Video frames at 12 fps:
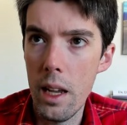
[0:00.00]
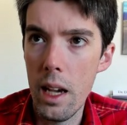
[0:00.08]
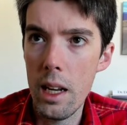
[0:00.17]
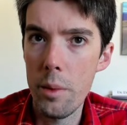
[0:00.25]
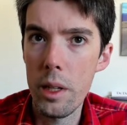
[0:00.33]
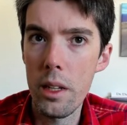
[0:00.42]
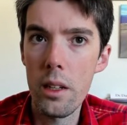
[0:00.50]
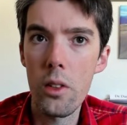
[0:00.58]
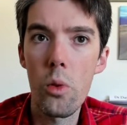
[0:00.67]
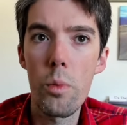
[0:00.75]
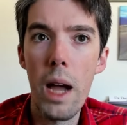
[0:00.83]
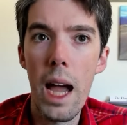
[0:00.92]
And I'm going to
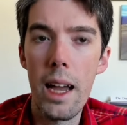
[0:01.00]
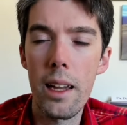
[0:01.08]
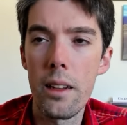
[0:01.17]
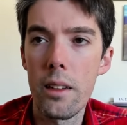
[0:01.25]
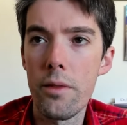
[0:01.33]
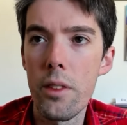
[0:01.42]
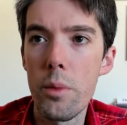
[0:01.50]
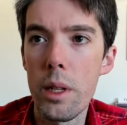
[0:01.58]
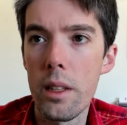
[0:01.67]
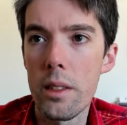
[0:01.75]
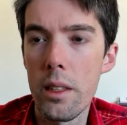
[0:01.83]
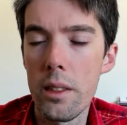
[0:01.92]
go back in a few
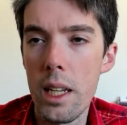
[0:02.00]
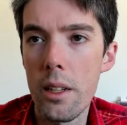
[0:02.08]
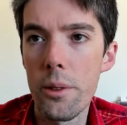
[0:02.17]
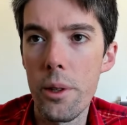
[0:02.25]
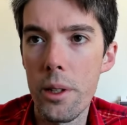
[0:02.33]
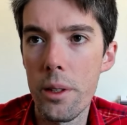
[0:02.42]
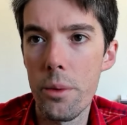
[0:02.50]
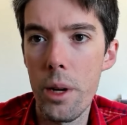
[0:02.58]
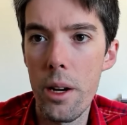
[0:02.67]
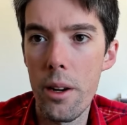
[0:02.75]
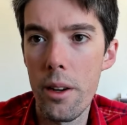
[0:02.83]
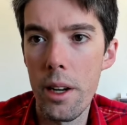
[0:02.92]
minutes and take a look at the
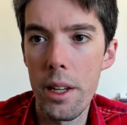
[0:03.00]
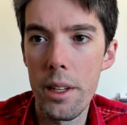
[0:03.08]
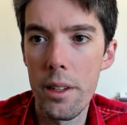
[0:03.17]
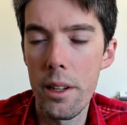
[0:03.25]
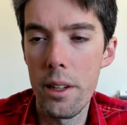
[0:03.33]
radar again,